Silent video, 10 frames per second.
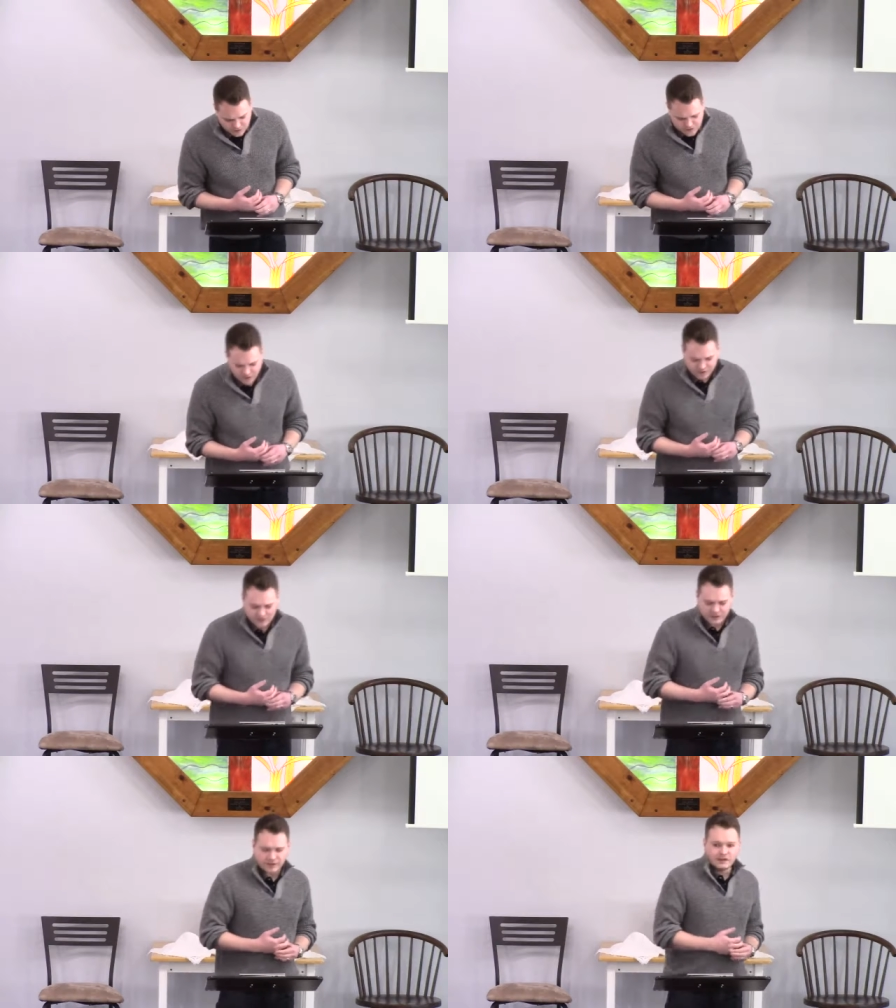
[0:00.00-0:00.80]
So I
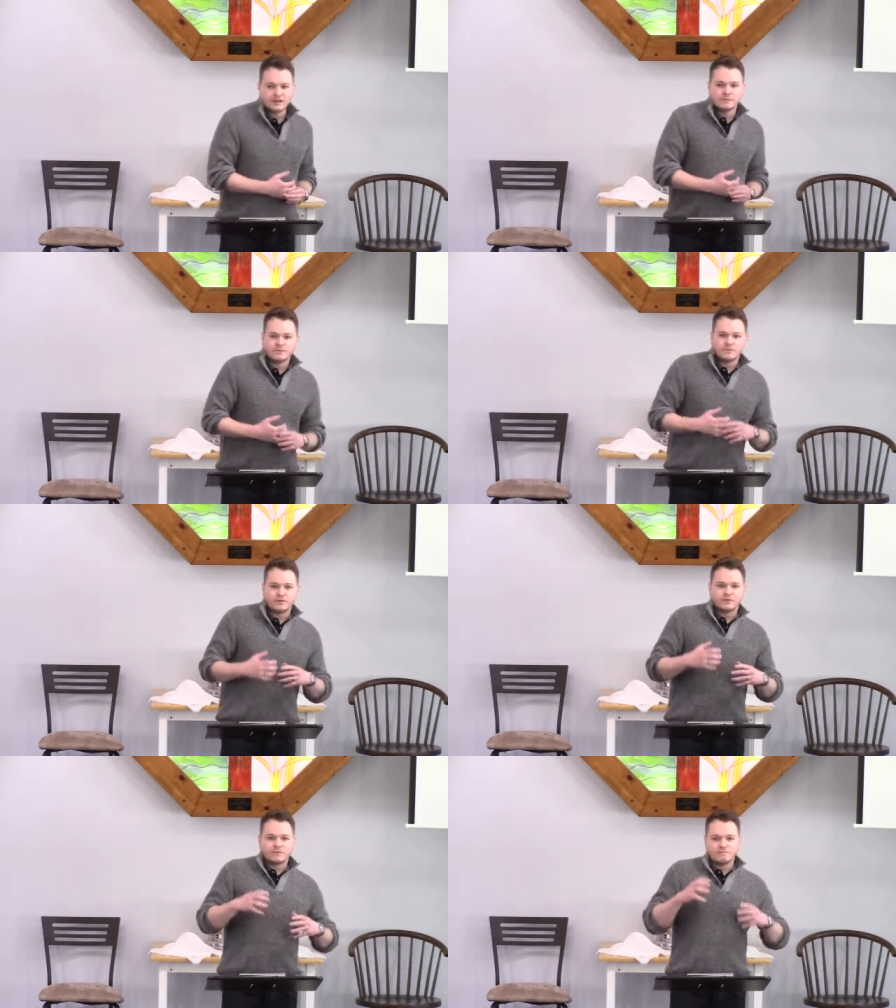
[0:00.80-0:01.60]
think
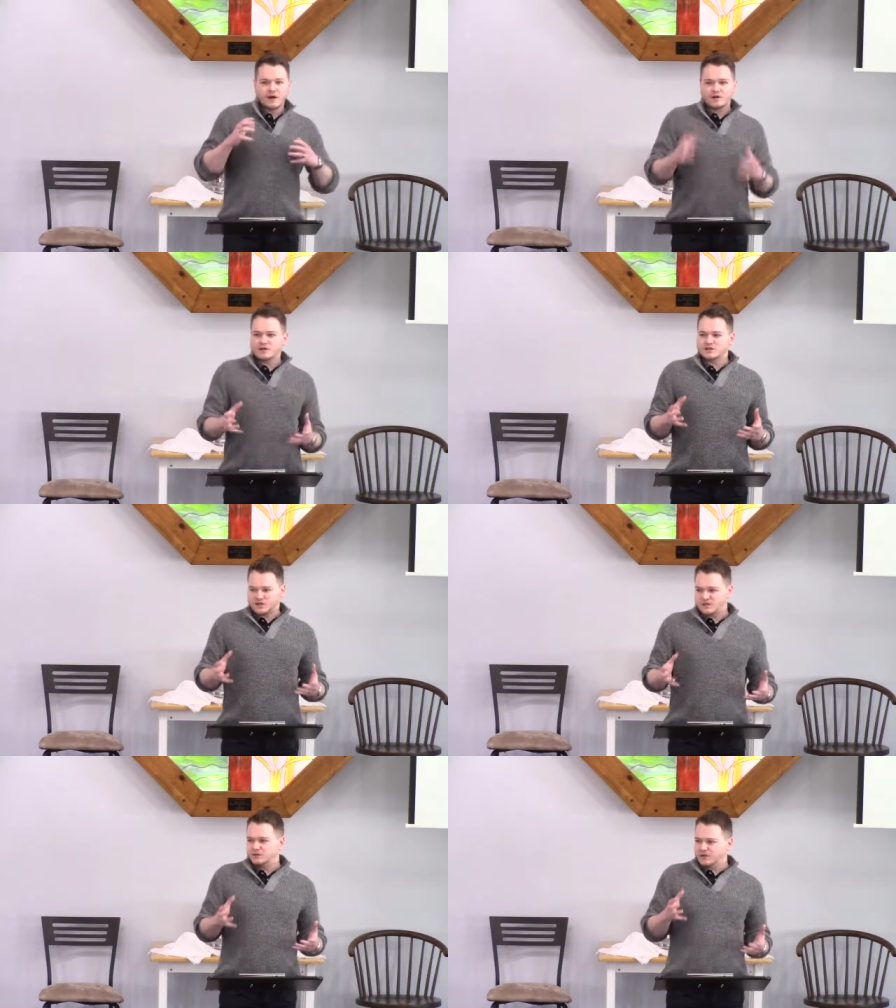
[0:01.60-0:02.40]
marriage is
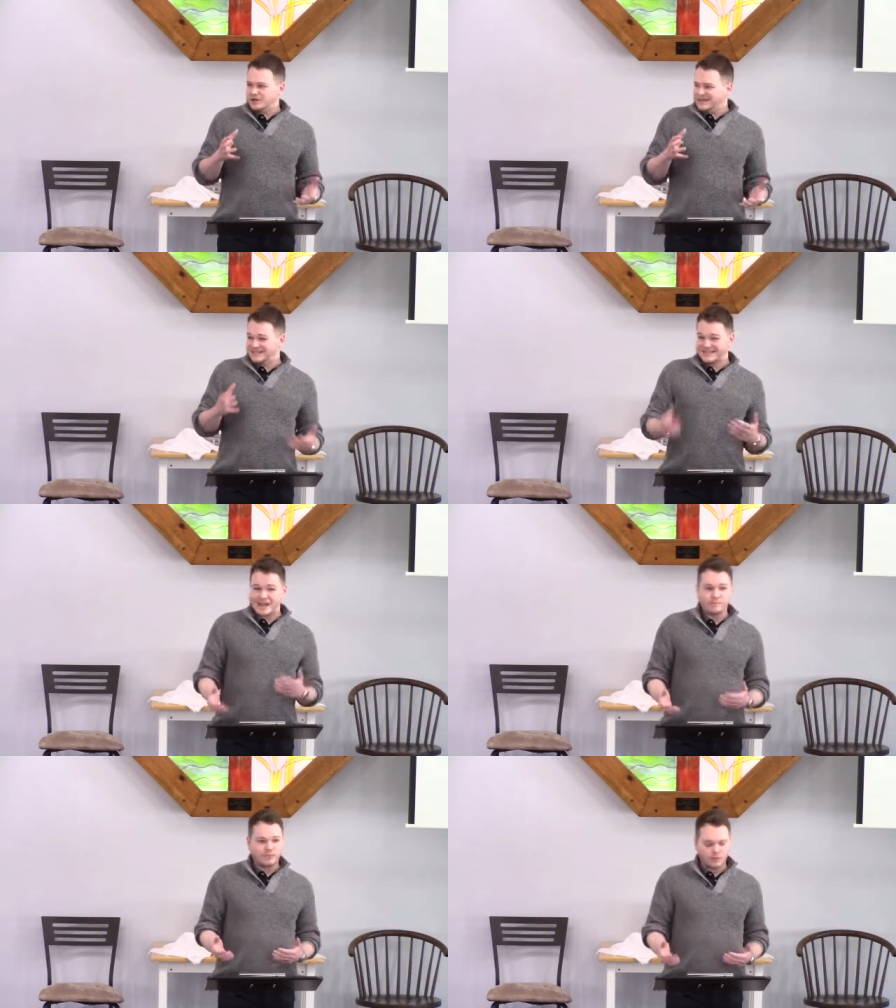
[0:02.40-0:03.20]
just a really good
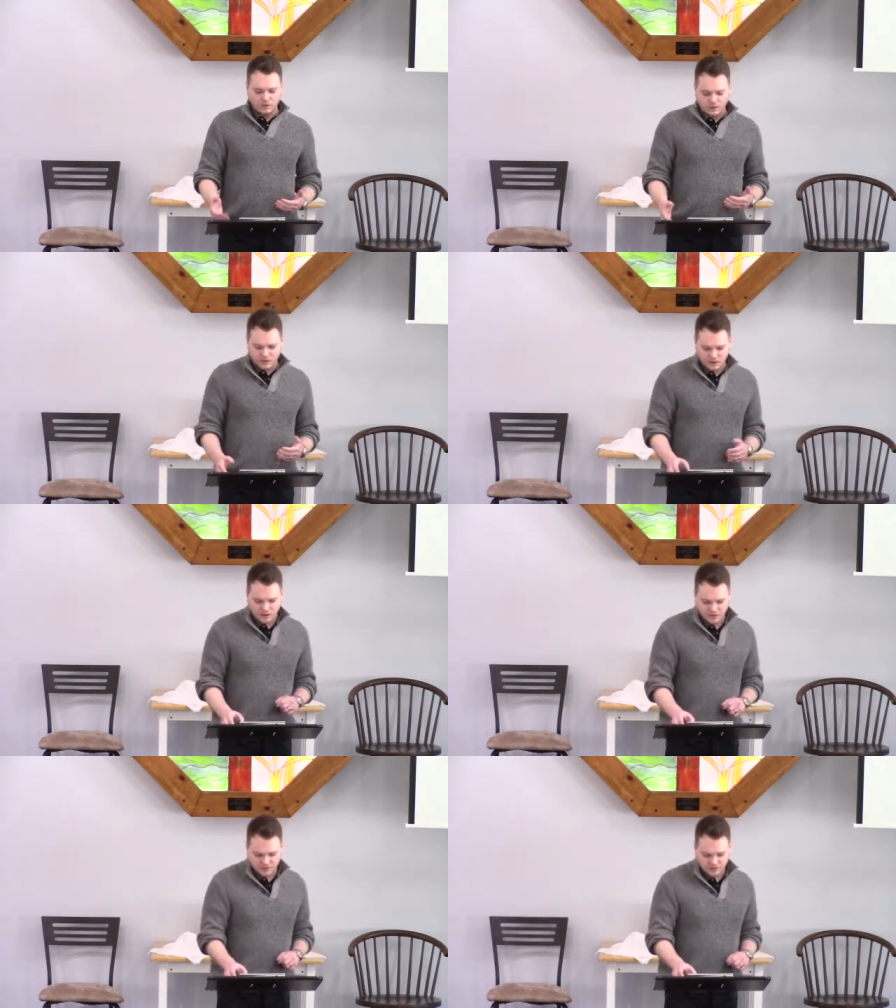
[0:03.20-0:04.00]
example,
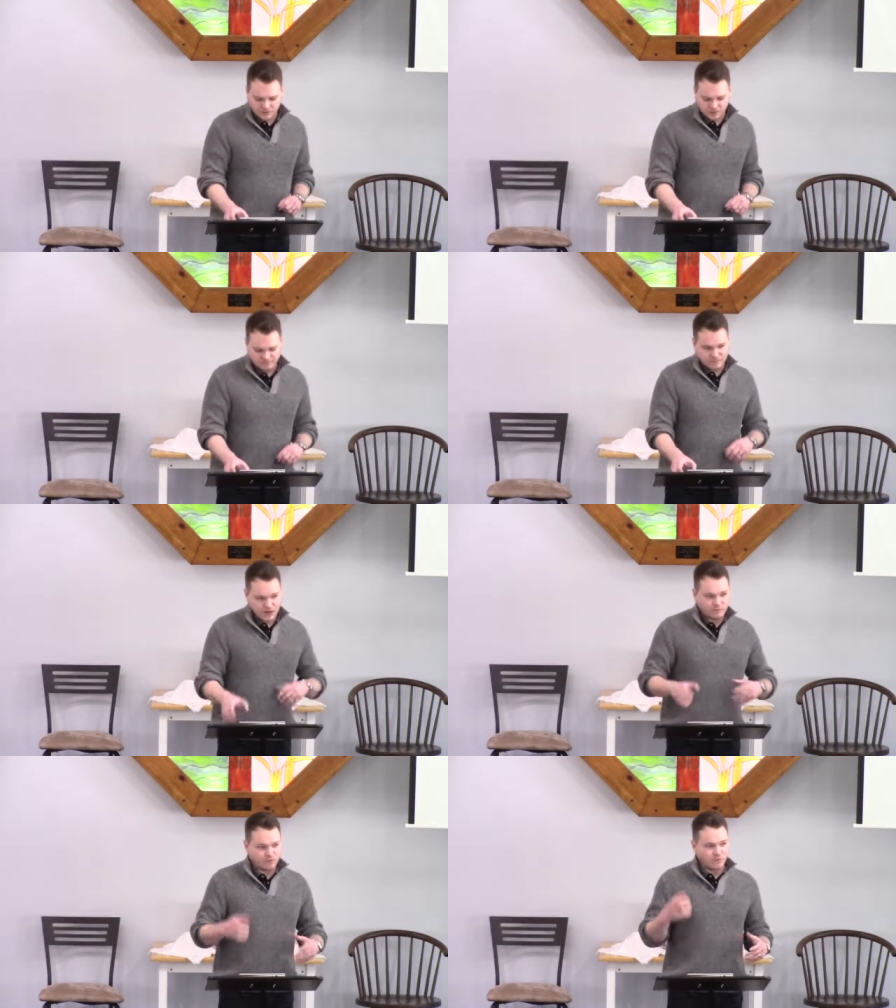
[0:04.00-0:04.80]
a, good, a
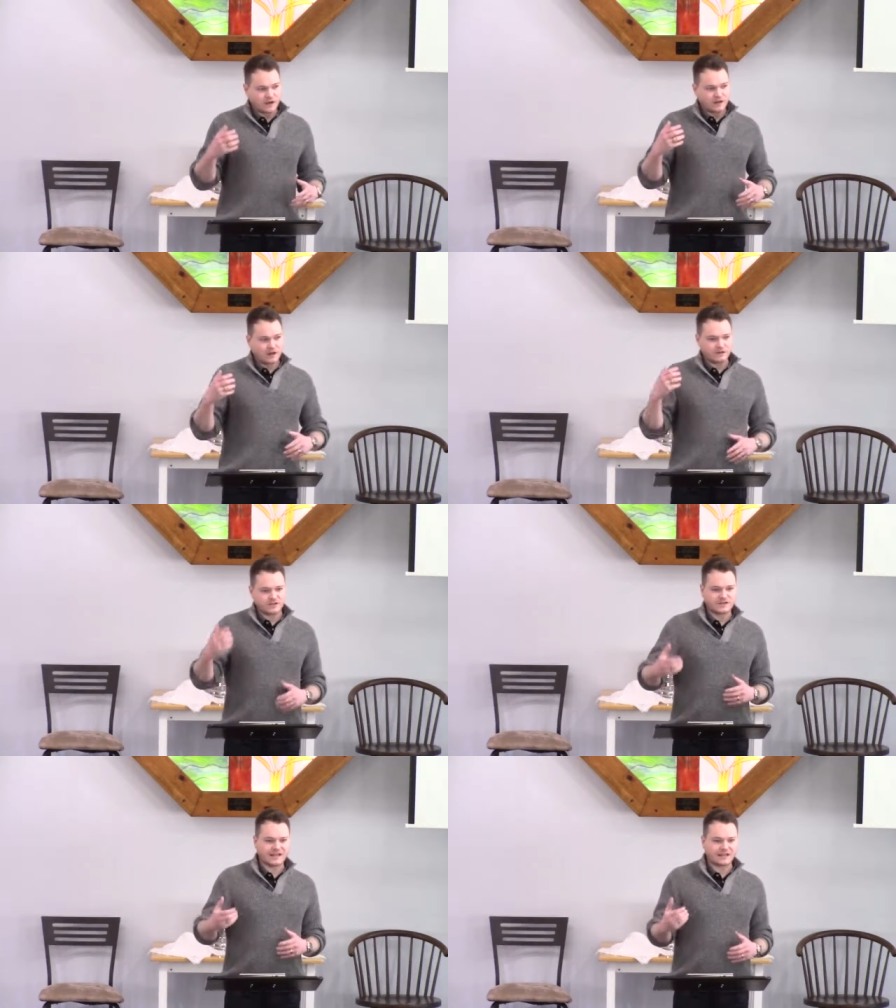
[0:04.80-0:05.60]
helpful way to
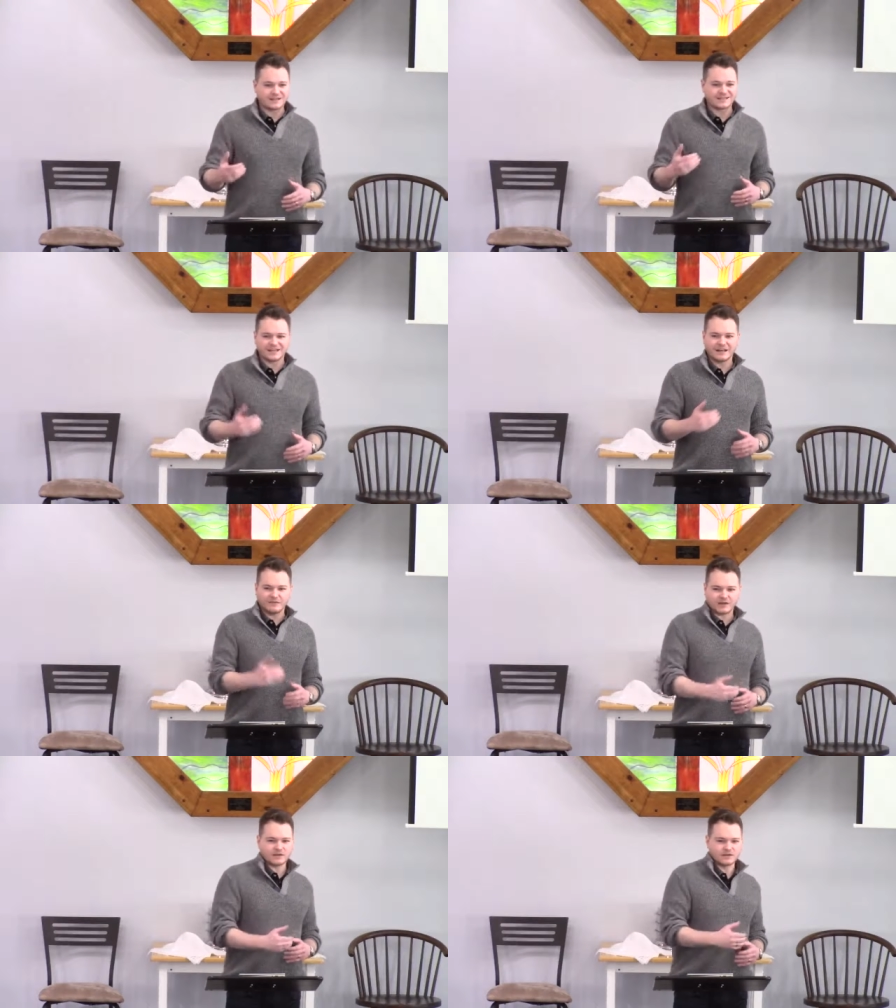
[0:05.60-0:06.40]
understand the
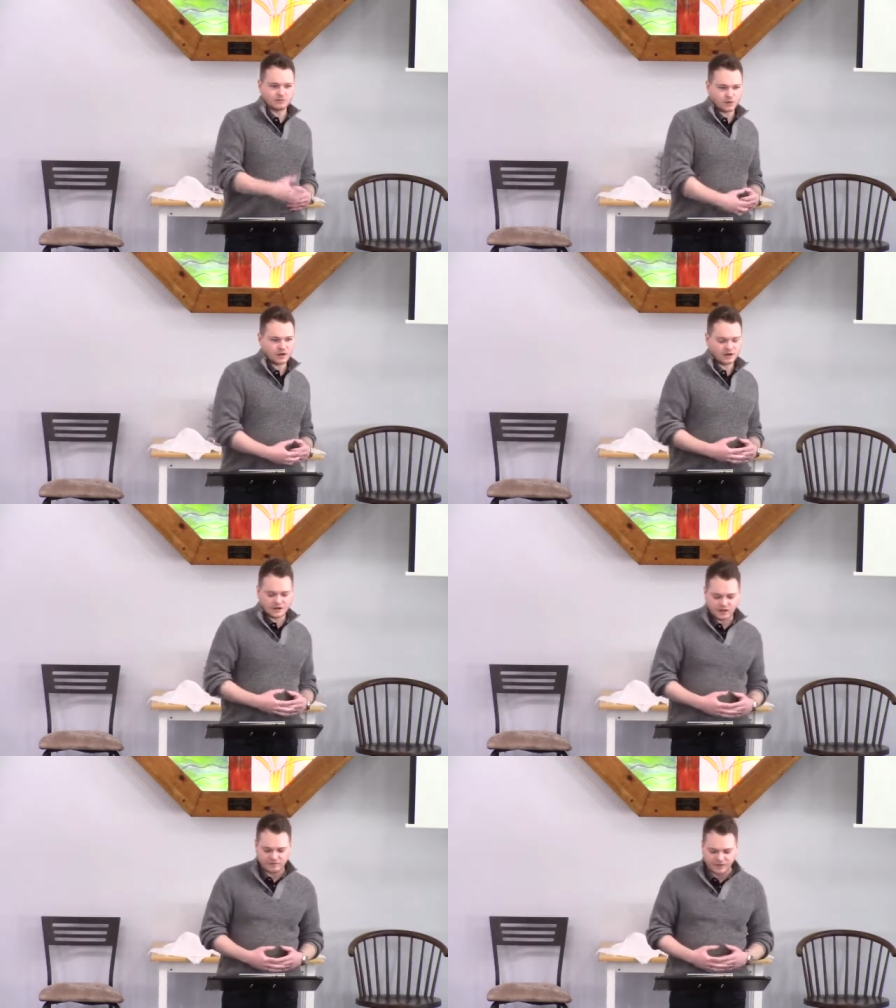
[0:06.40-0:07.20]
significance of what a
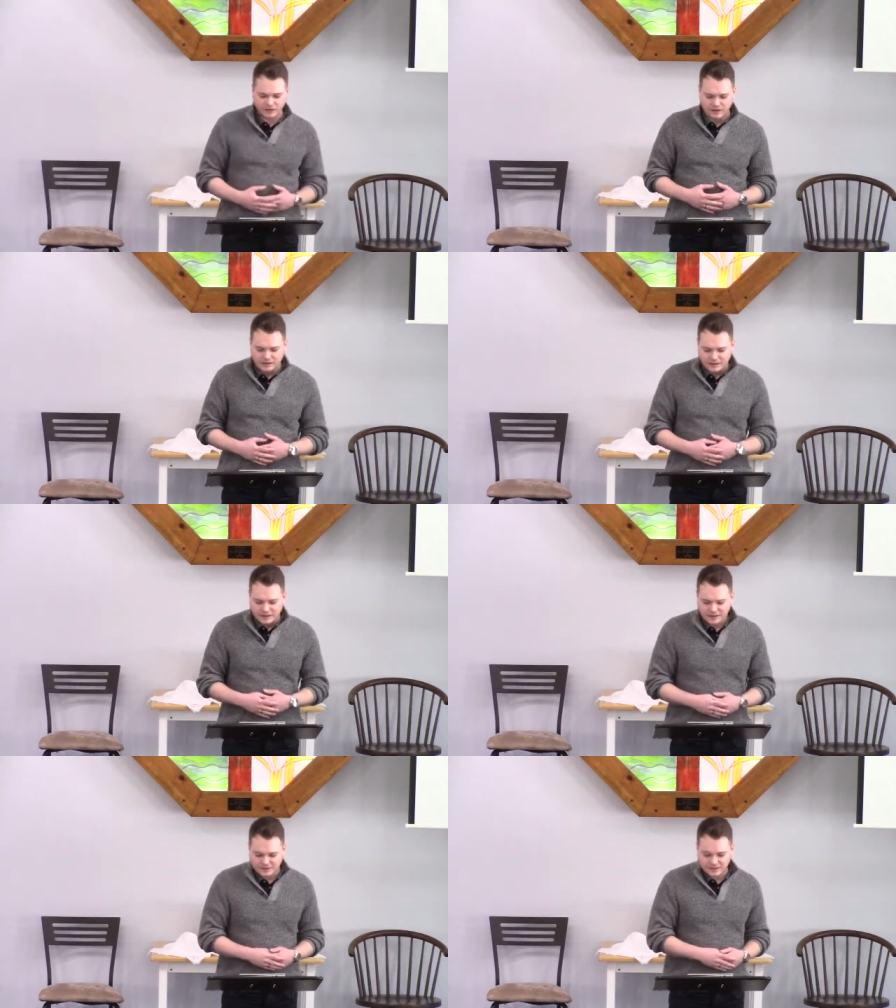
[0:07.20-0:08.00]
covenant
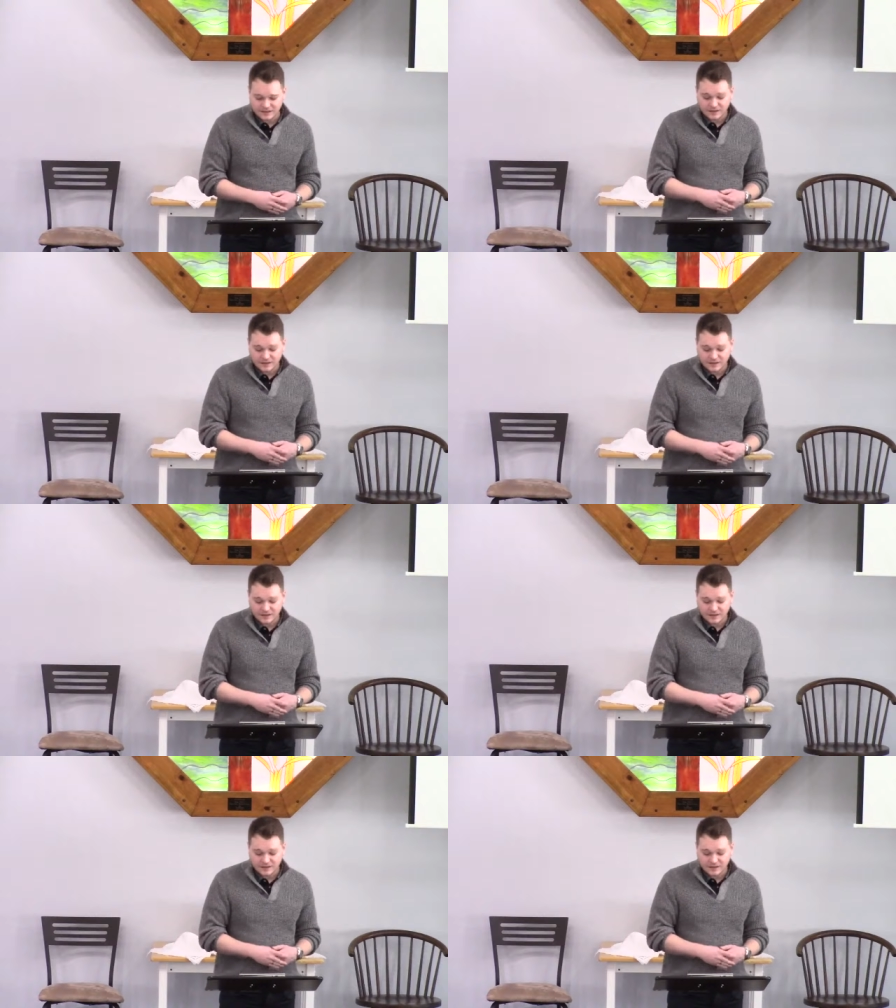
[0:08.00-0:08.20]
is.